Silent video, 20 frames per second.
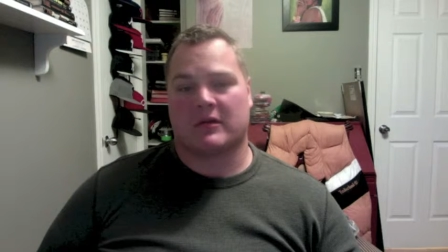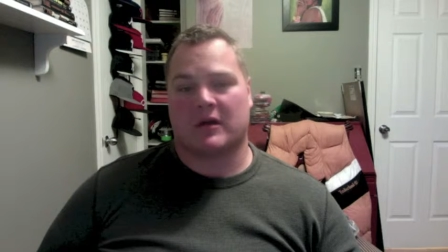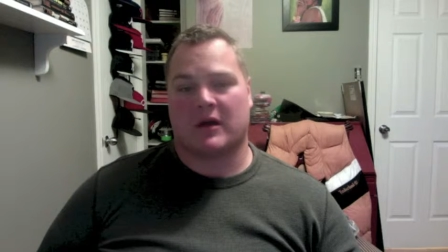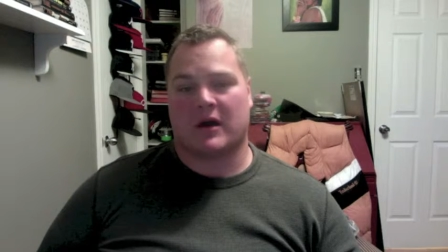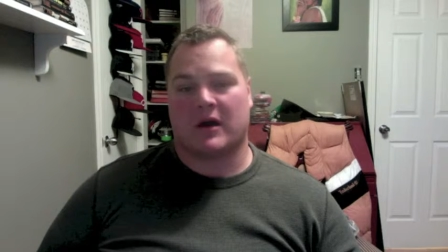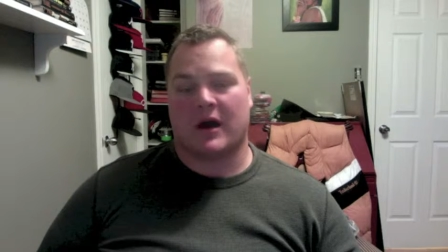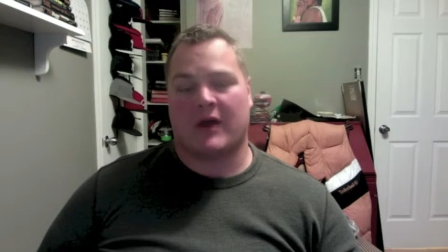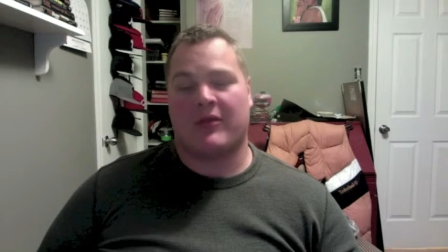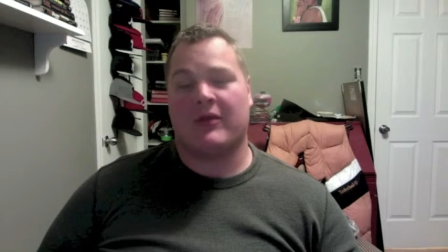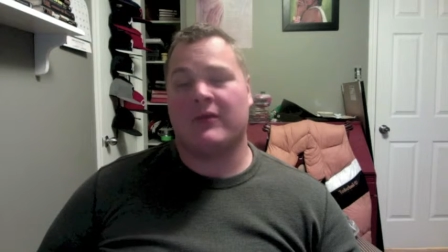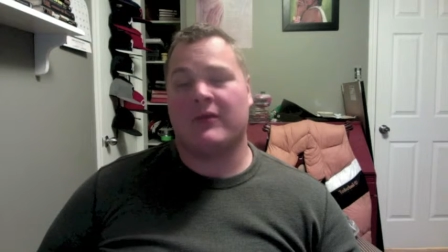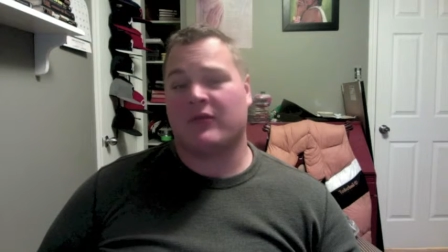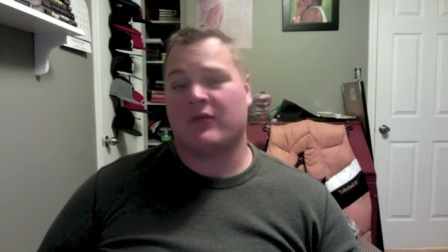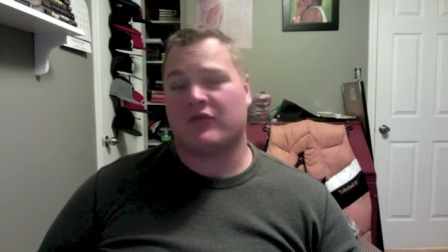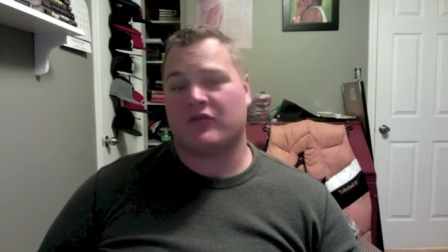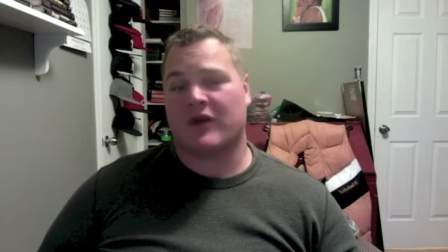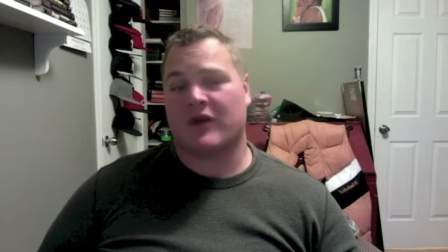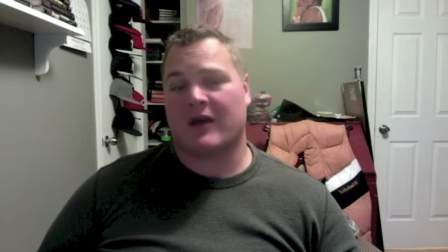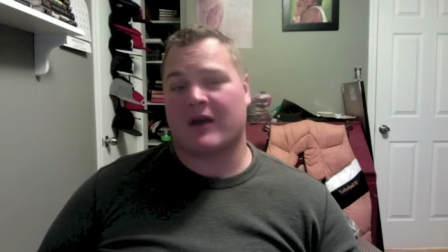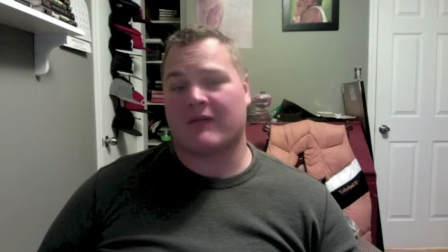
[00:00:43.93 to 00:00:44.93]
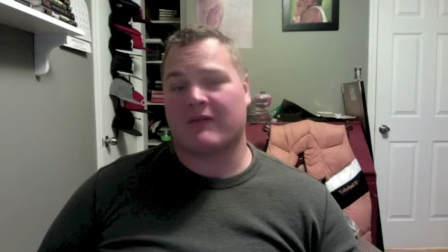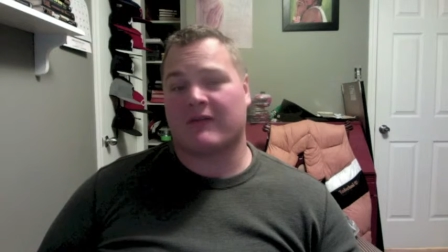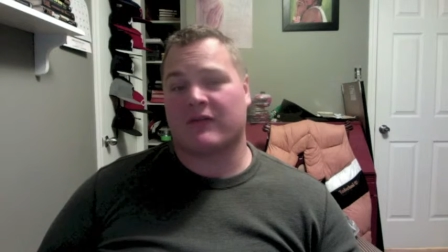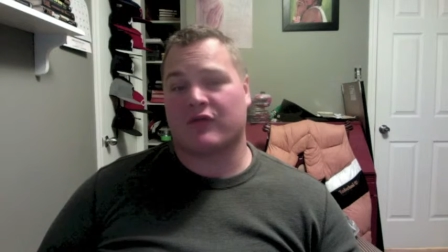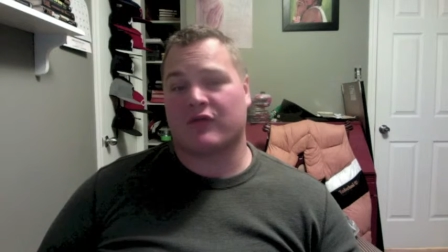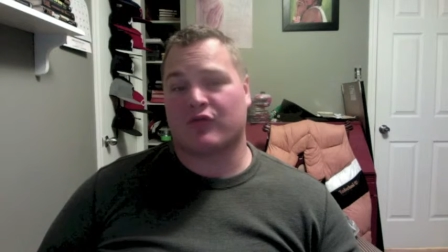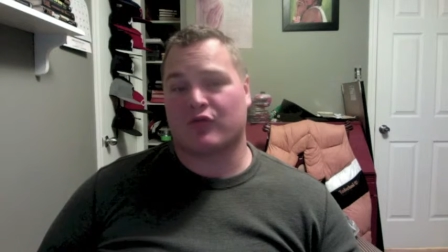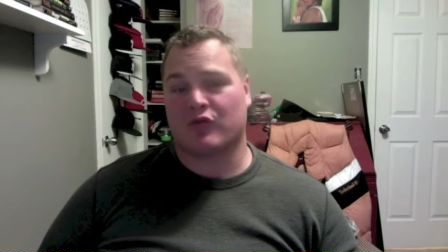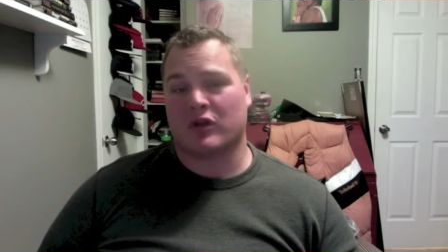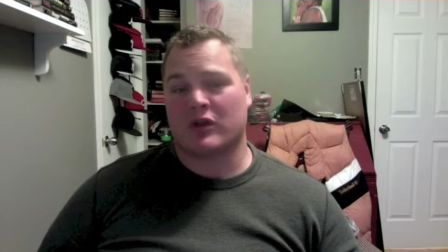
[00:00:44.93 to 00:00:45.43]
I think this track fits
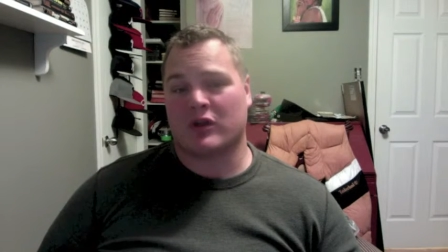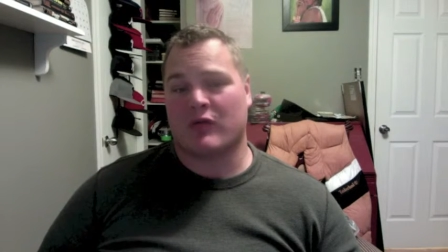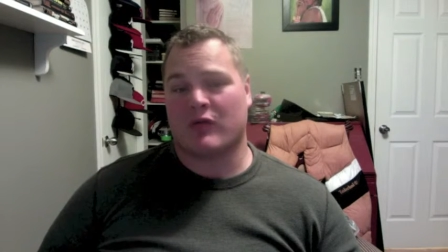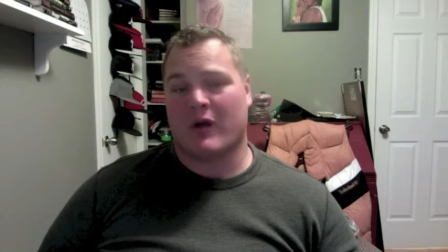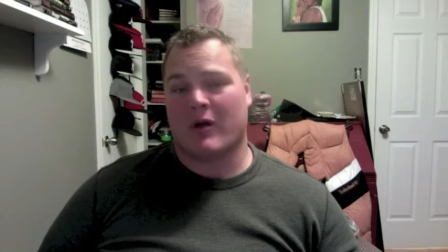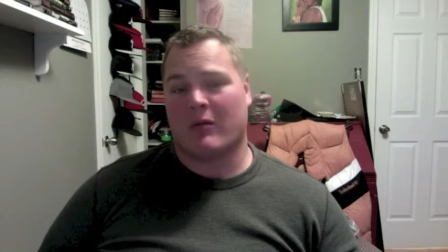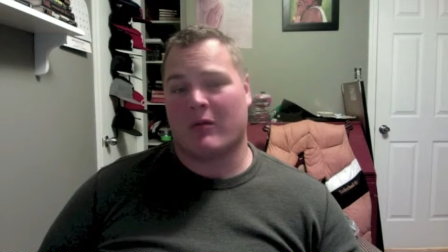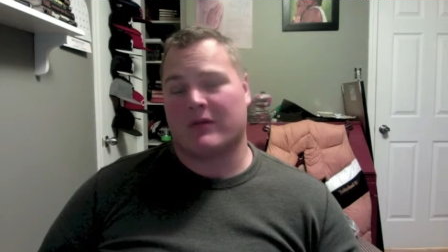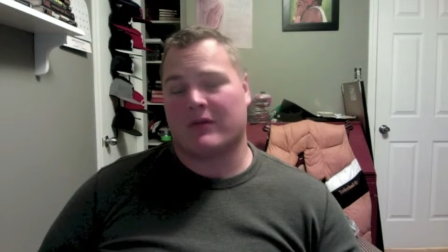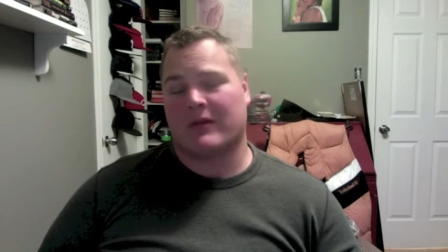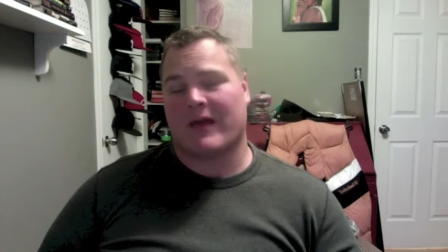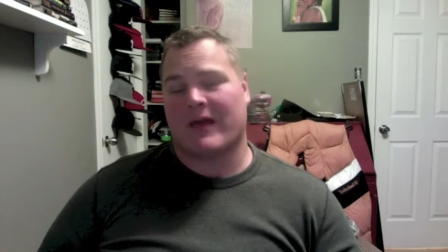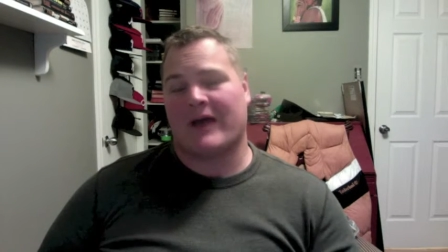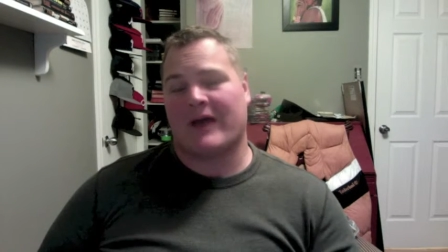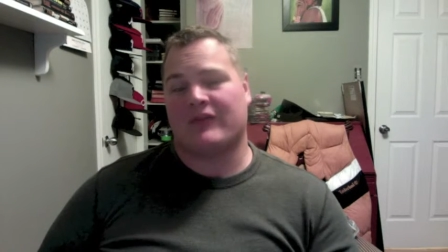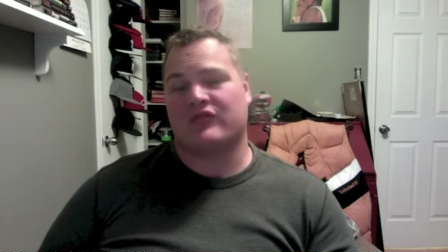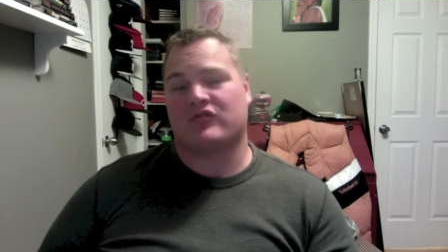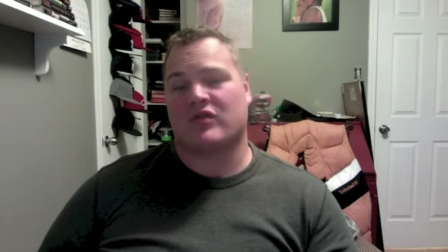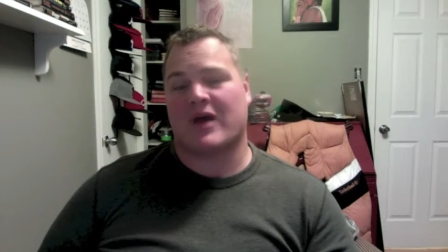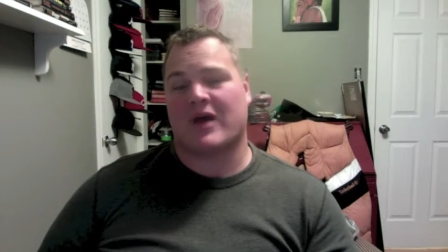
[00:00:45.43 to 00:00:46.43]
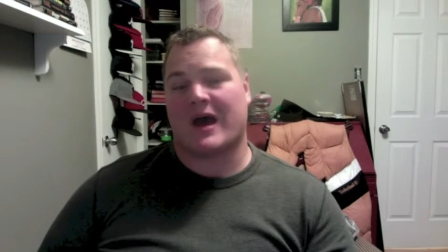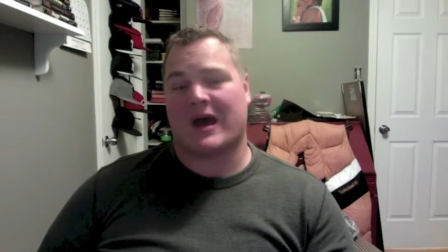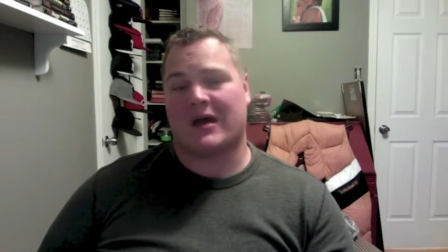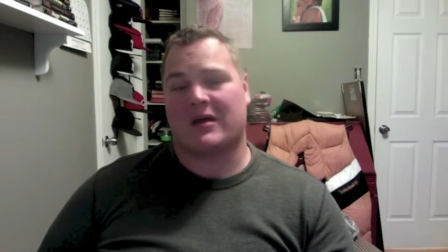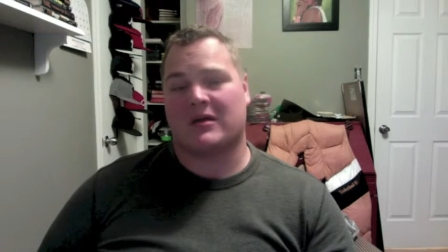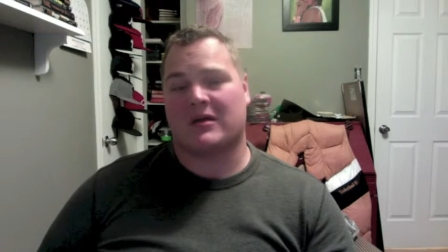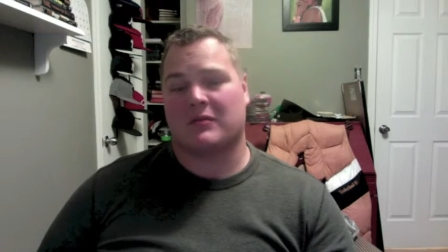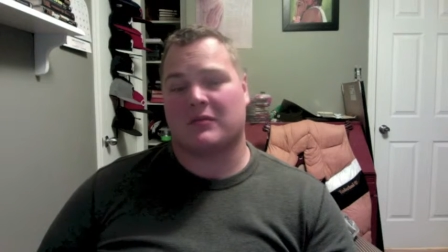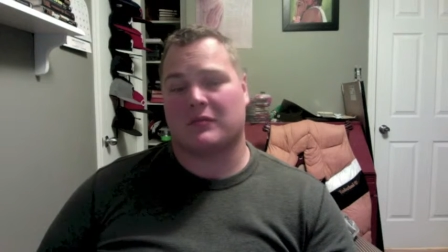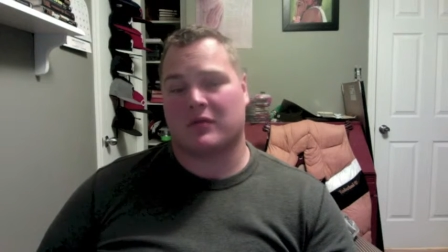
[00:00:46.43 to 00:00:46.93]
really well with the last
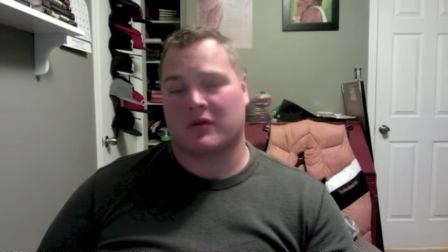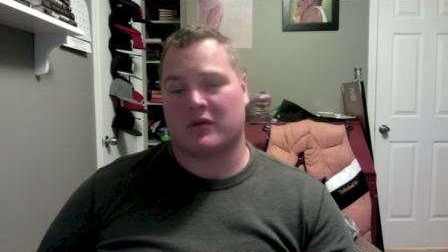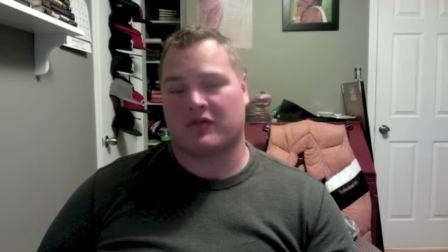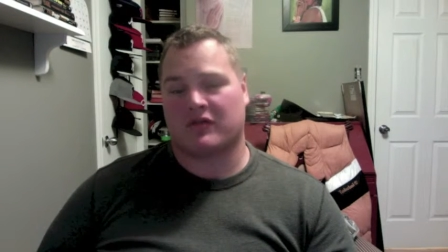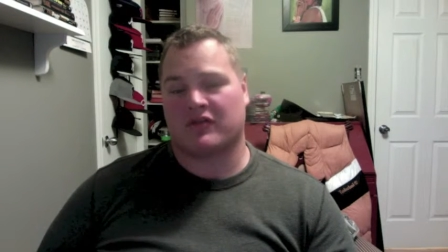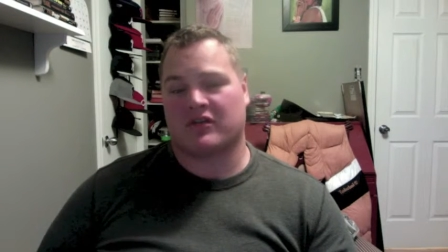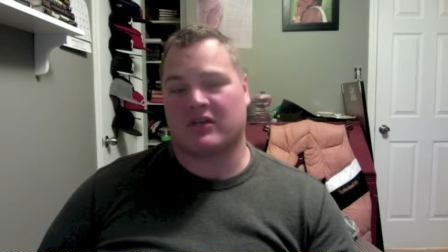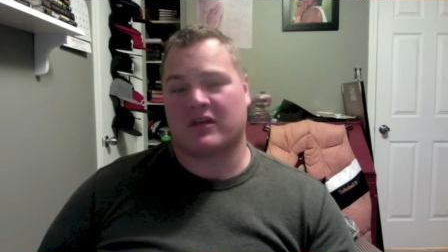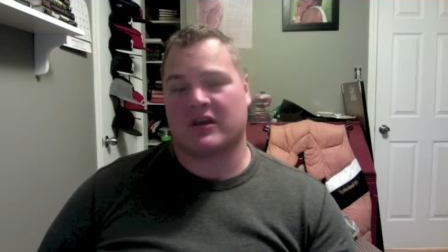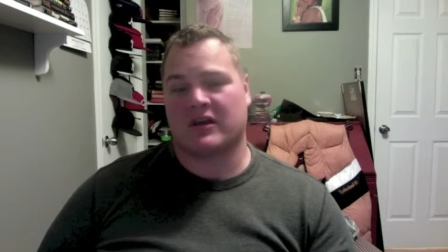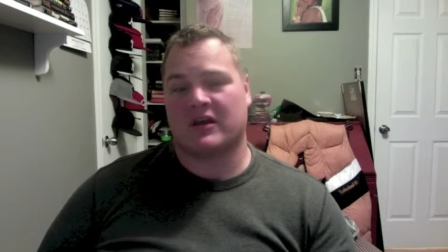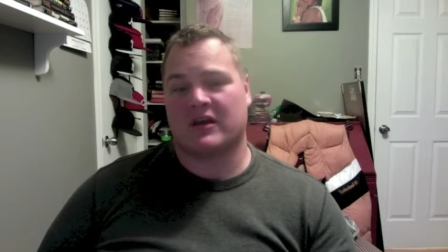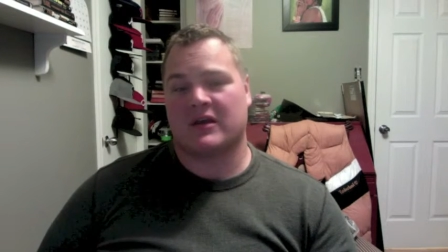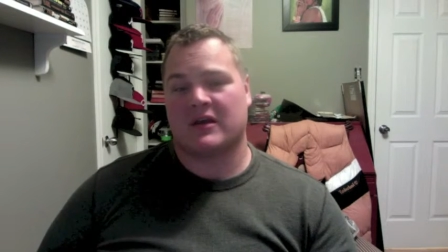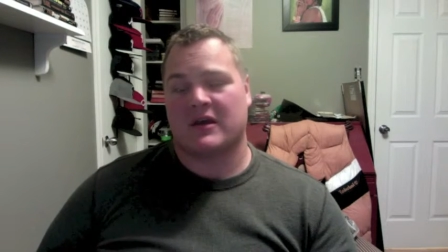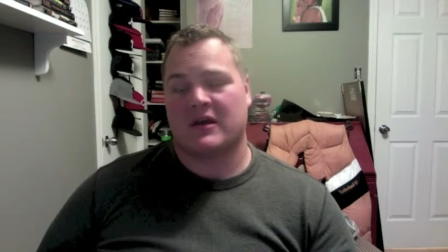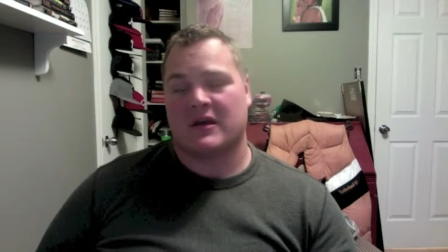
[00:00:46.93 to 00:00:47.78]
track, personally.